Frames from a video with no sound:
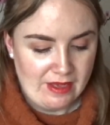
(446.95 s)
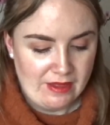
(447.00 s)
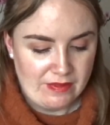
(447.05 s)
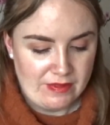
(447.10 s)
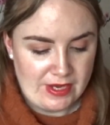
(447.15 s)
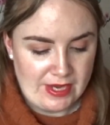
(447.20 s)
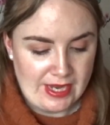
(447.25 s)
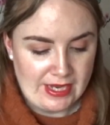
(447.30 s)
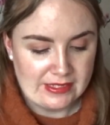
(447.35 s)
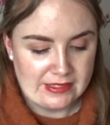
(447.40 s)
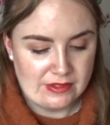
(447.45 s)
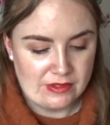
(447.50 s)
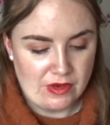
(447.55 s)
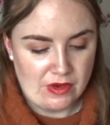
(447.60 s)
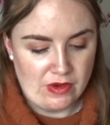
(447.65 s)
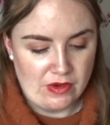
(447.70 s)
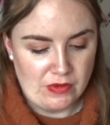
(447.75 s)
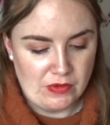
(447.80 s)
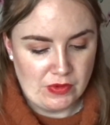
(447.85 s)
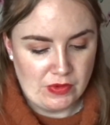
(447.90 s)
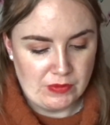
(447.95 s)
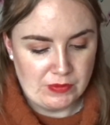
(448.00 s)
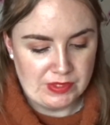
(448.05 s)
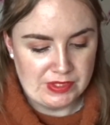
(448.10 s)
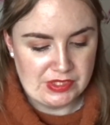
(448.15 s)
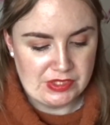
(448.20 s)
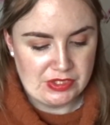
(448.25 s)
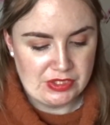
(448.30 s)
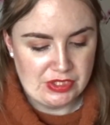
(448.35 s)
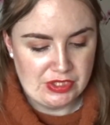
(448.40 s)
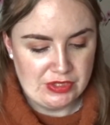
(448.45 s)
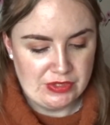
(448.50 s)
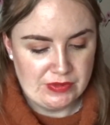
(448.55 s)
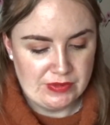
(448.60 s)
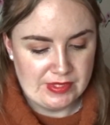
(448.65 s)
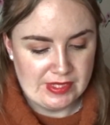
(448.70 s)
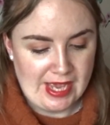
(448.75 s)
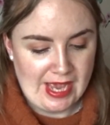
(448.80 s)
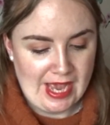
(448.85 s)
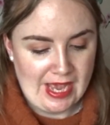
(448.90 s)
The next goal was to
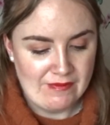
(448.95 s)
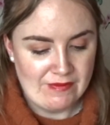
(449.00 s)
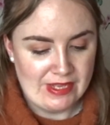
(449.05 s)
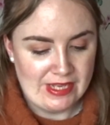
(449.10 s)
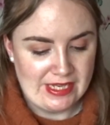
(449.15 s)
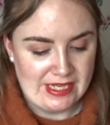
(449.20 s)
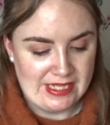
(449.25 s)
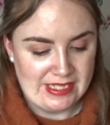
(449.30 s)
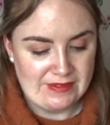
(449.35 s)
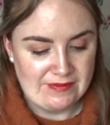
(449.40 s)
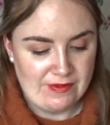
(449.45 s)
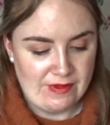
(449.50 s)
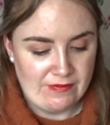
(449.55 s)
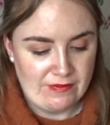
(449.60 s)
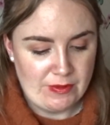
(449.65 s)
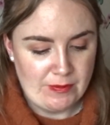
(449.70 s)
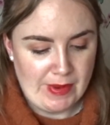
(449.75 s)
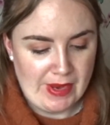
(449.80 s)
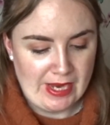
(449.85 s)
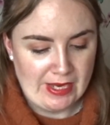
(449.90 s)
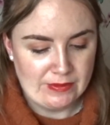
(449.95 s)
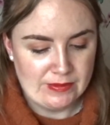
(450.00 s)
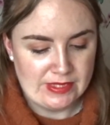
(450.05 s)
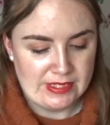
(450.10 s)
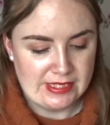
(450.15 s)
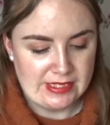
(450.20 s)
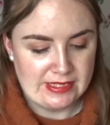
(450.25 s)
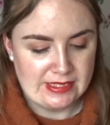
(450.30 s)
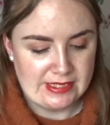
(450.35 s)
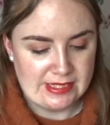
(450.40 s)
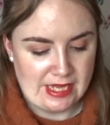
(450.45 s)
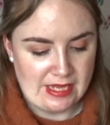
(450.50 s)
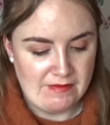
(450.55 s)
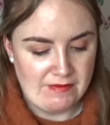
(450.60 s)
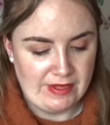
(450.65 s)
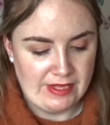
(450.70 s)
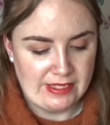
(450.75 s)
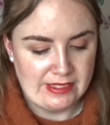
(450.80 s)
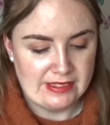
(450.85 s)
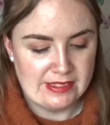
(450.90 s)
have at least £50
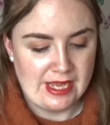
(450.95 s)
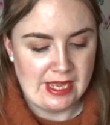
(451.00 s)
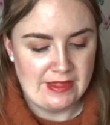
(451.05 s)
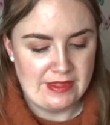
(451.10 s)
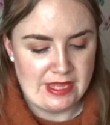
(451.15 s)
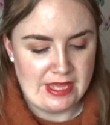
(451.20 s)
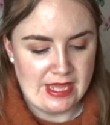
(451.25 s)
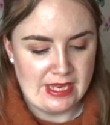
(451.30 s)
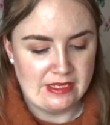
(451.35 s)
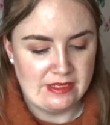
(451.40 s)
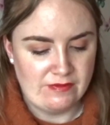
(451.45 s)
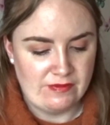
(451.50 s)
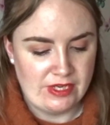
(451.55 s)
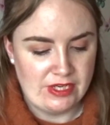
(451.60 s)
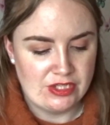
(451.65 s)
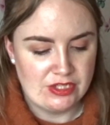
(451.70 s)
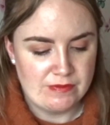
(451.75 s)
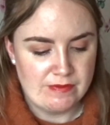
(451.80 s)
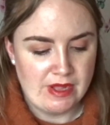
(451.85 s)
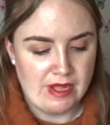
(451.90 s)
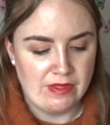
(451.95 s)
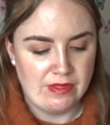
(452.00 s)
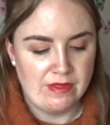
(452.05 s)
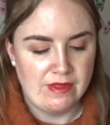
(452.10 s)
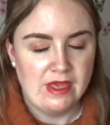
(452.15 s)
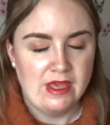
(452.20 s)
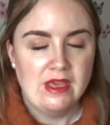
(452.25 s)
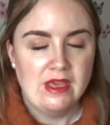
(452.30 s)
savings at the end of each month.